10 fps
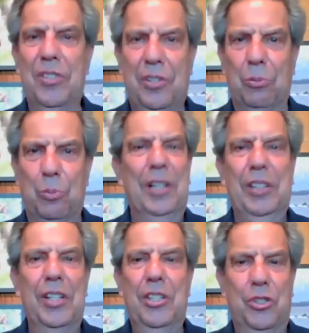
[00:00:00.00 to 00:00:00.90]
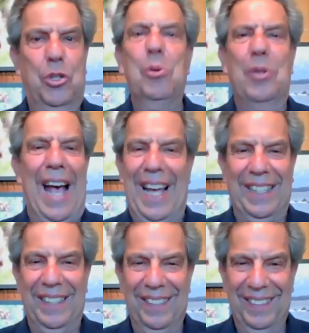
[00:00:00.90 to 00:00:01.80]
person to really do
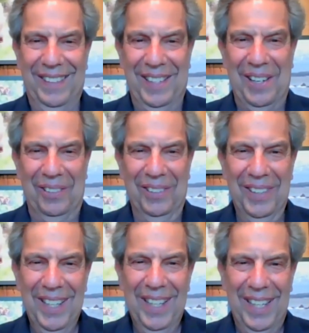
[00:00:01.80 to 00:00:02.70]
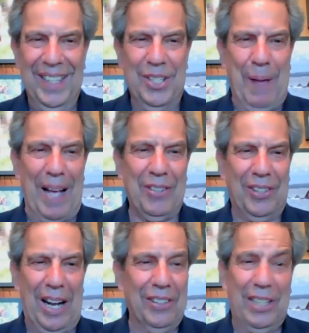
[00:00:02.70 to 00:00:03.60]
that, you know, in this
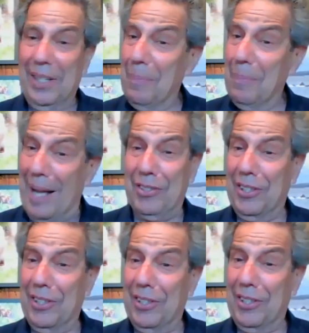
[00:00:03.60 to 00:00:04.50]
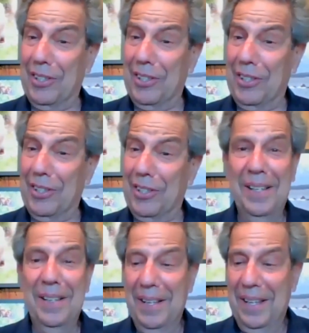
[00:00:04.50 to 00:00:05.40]
Bowzer character. And the Bowzer character
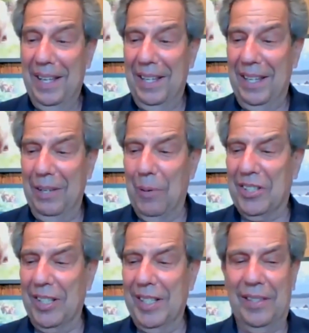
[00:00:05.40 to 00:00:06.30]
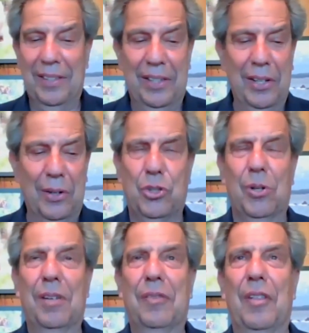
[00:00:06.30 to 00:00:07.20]
he wasn't, you
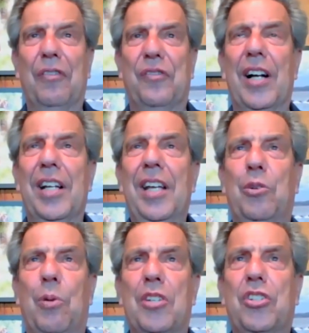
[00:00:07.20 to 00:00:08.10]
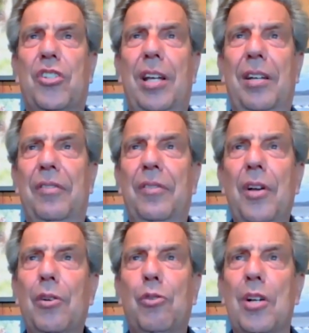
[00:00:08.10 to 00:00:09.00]
know, sort of the funny,
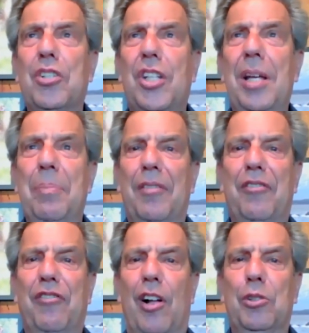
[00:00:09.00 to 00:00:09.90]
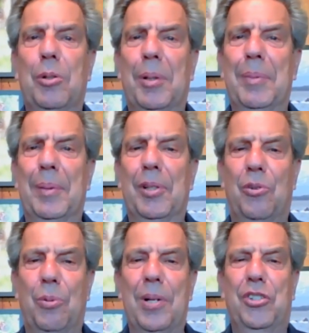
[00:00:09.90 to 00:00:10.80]
crusty but
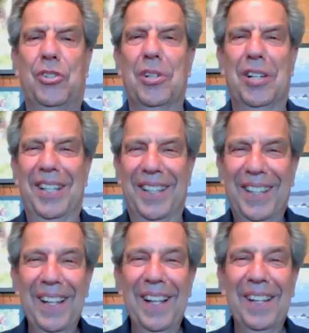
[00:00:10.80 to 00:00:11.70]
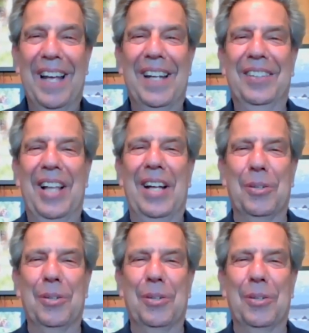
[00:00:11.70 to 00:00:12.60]
vulnerable greaser that he
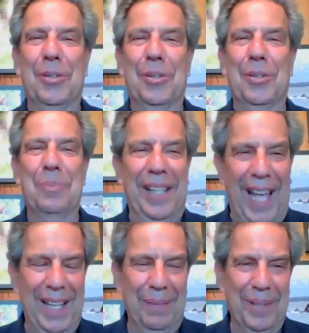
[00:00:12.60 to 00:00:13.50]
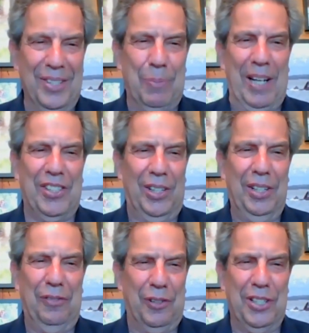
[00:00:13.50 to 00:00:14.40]
later became,
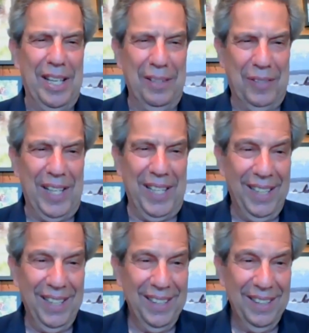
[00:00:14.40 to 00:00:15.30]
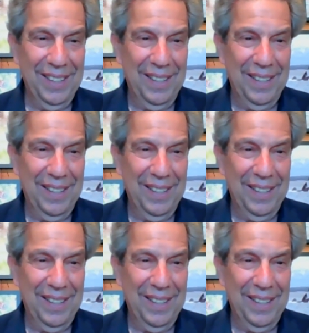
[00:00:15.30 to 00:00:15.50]
especially for TV.